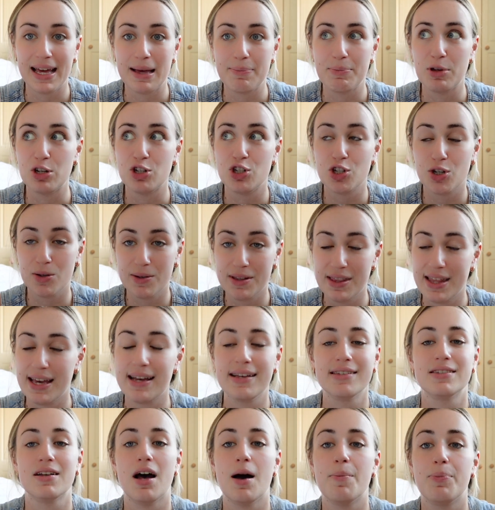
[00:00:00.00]
but doing
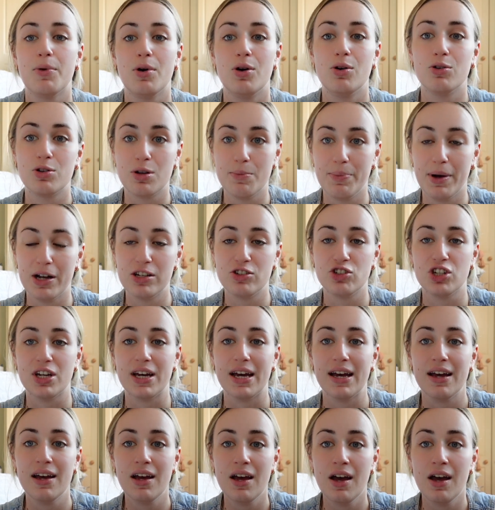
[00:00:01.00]
things up on a budget.